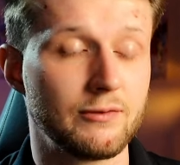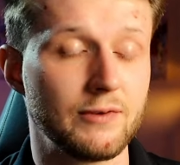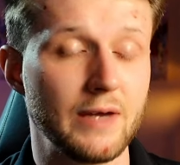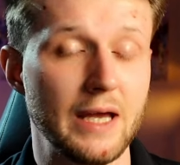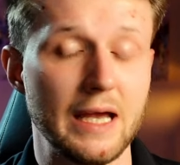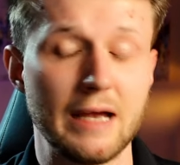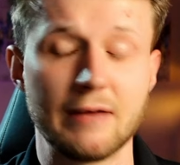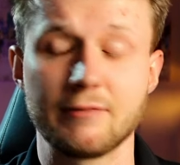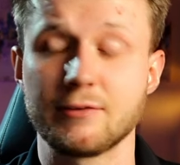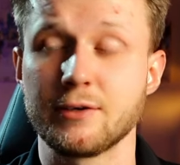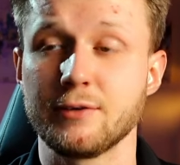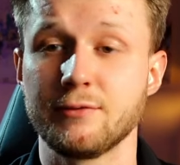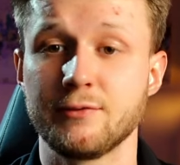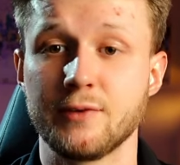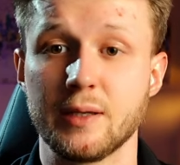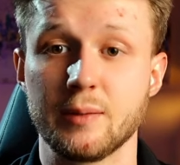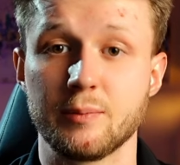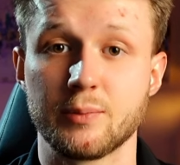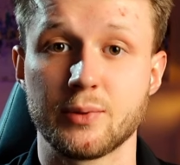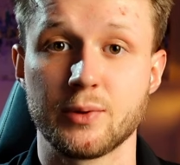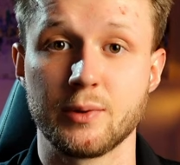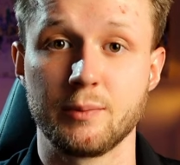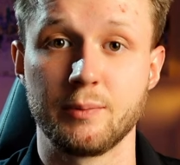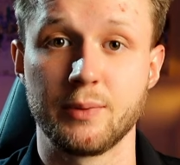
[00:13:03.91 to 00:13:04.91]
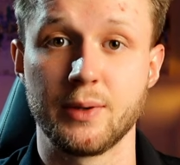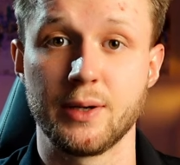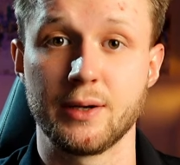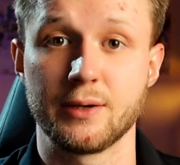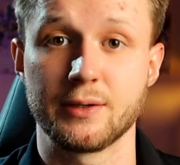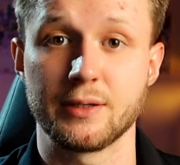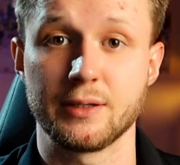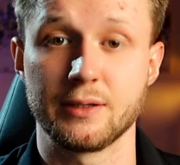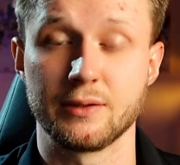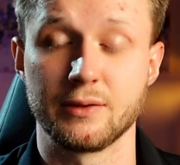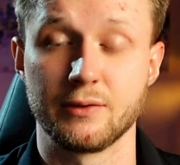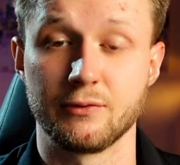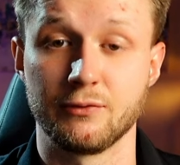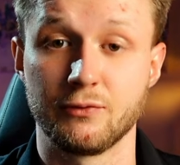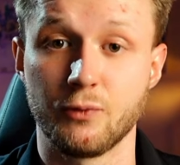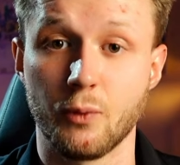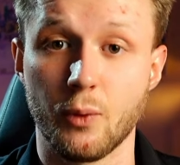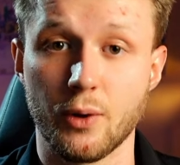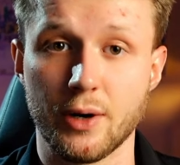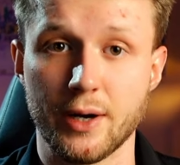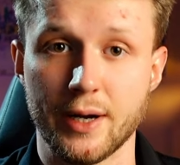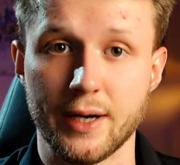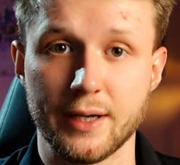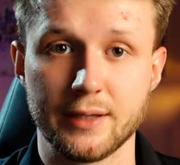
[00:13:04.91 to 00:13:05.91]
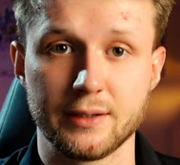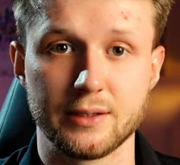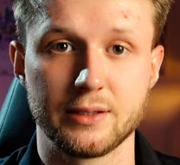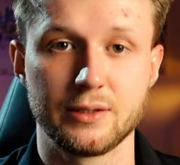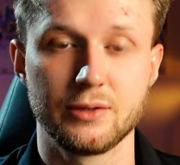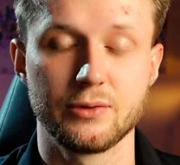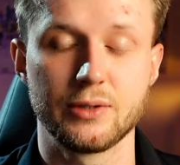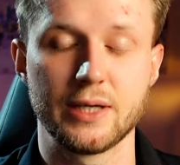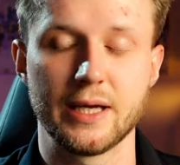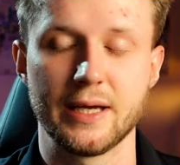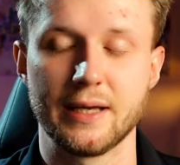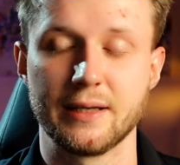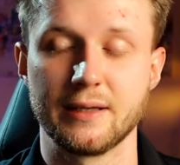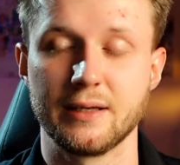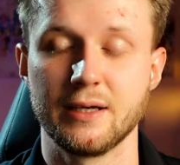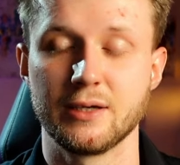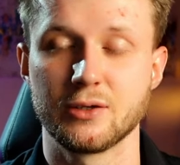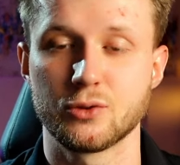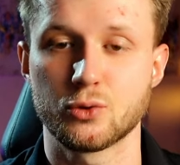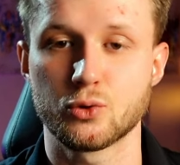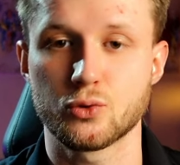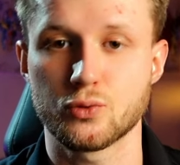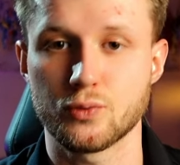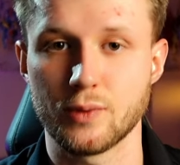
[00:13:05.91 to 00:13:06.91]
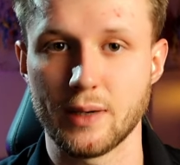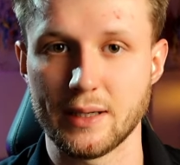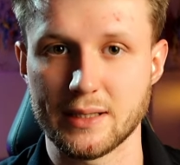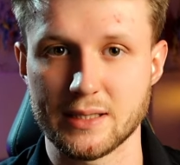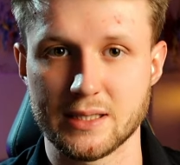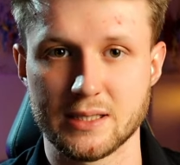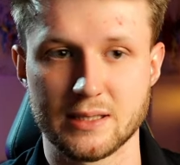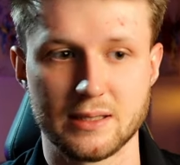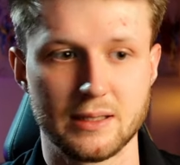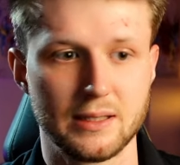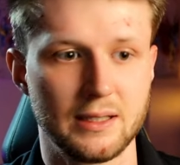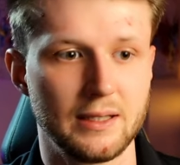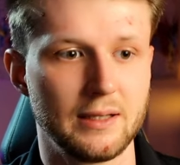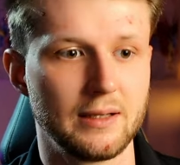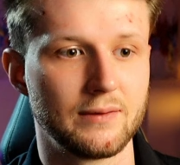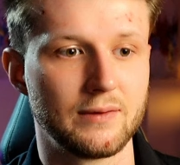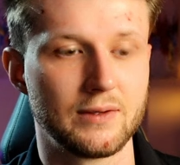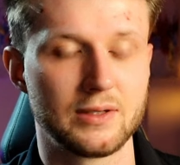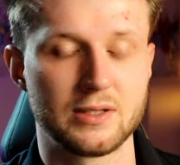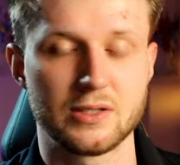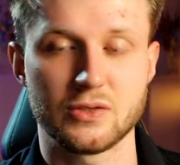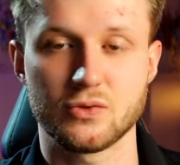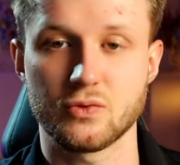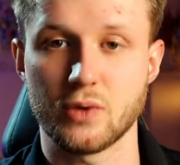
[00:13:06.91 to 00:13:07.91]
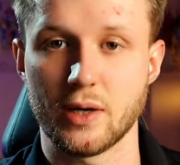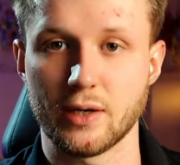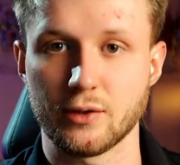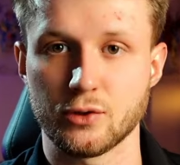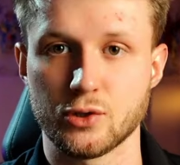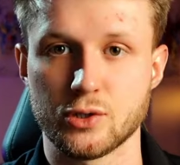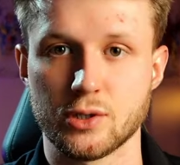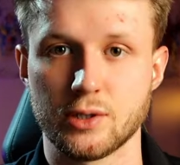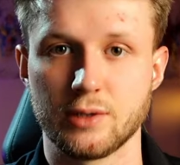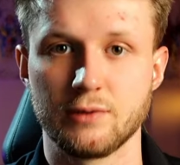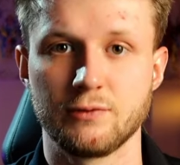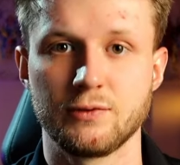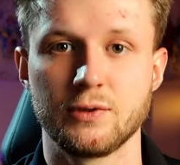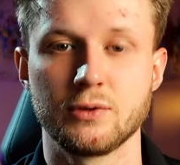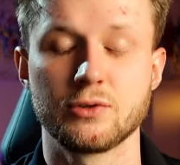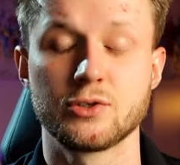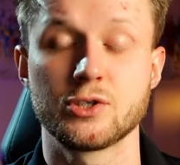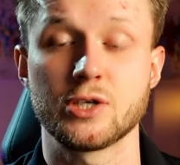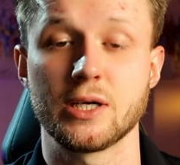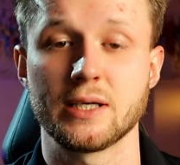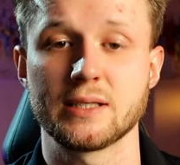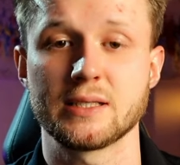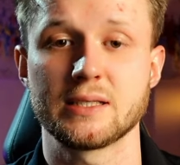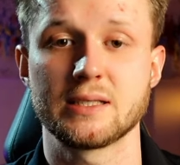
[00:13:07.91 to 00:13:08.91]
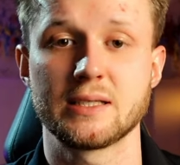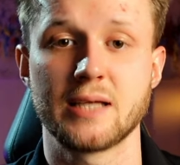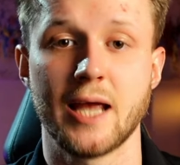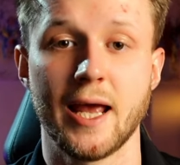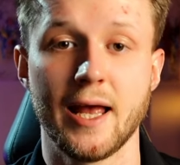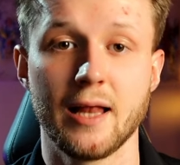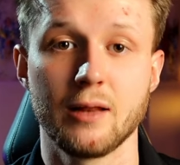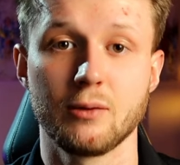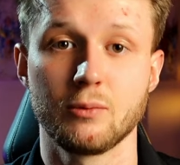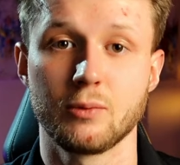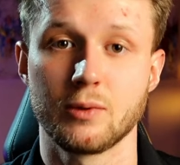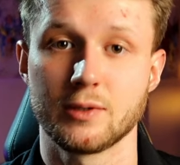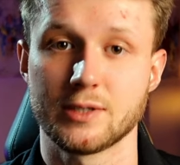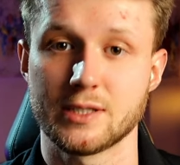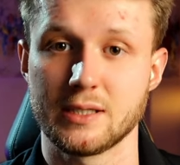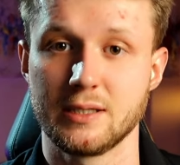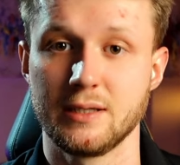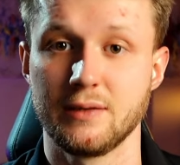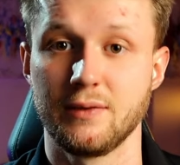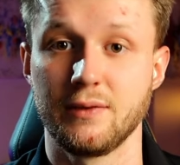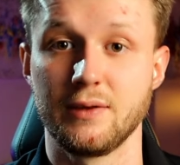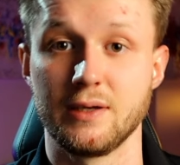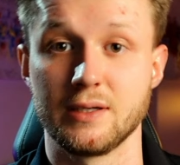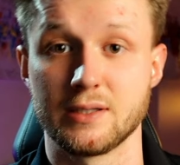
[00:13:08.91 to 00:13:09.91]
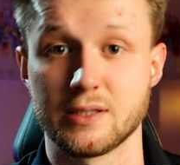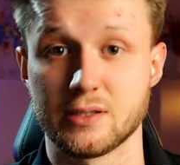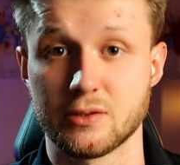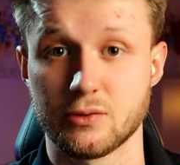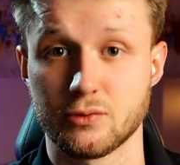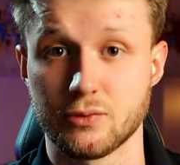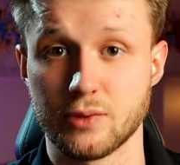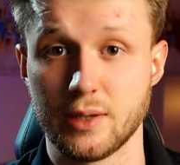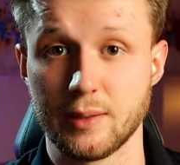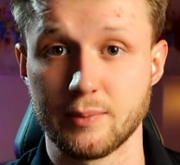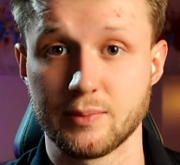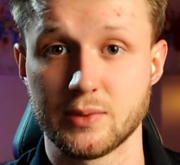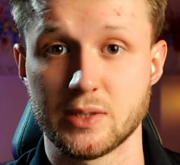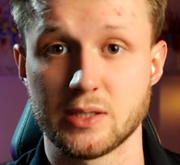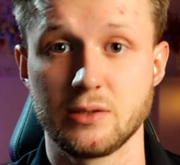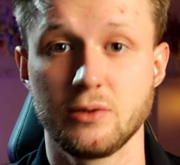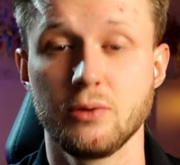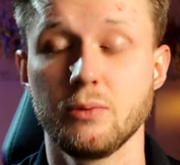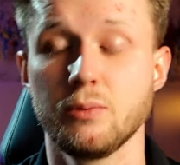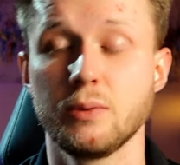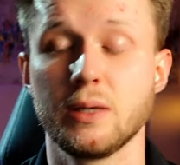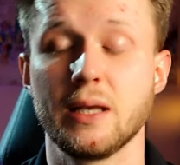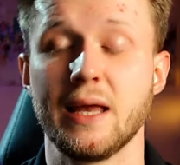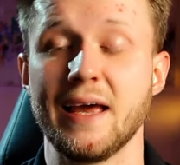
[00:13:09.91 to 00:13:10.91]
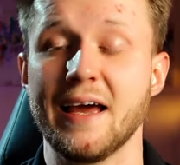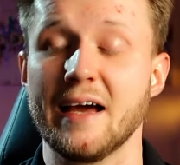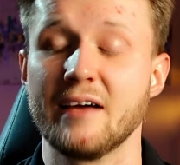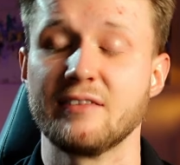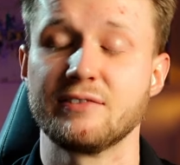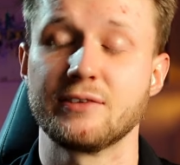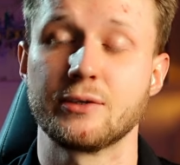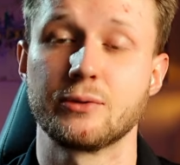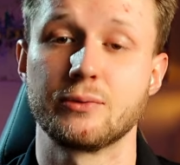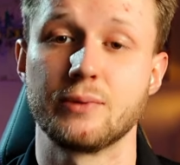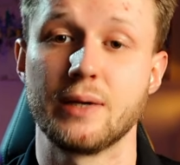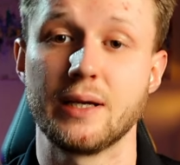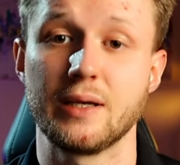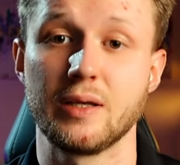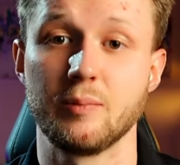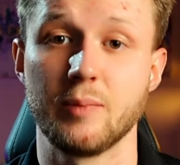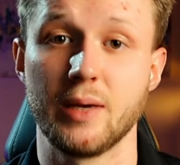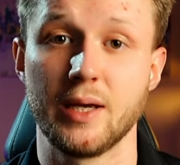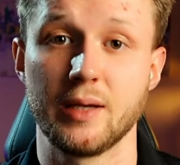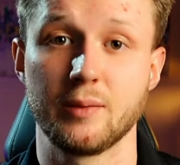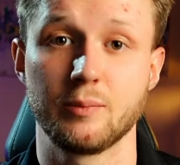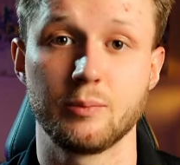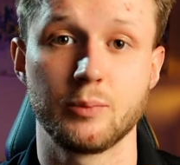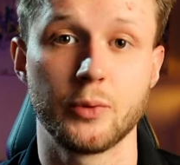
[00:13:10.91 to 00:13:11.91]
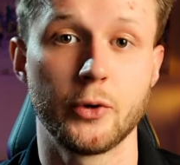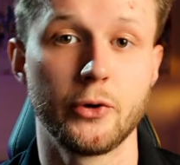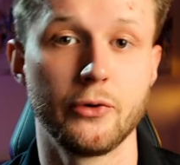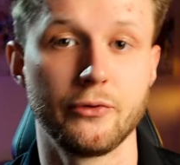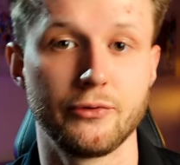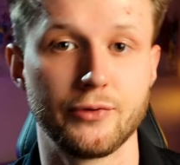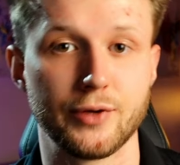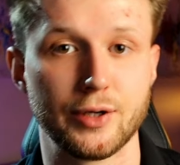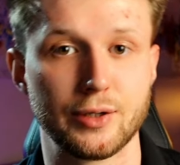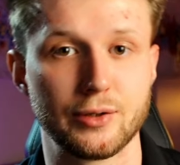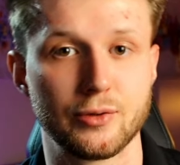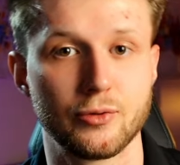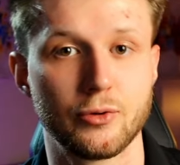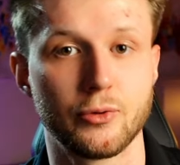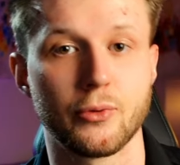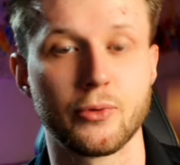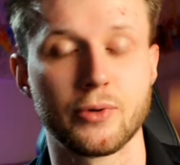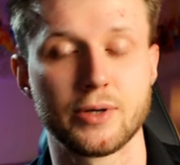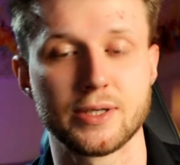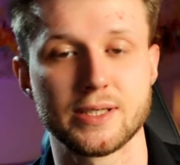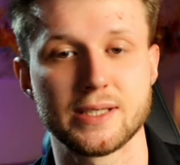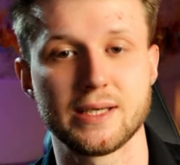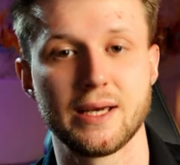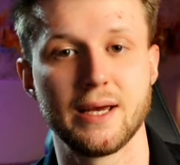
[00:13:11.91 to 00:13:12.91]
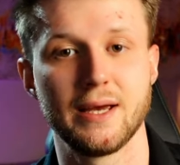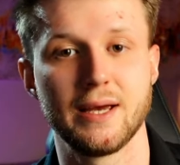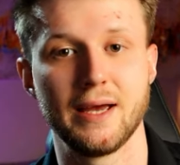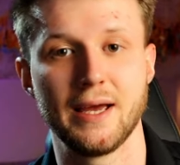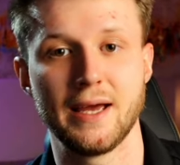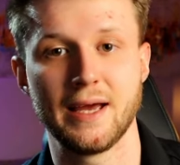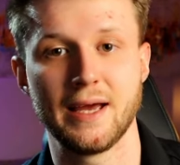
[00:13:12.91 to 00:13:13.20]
You have everything prepared in the forehand. You can trust the structure. If you just tell what's in these scripts, you will have a ready-made perfect course.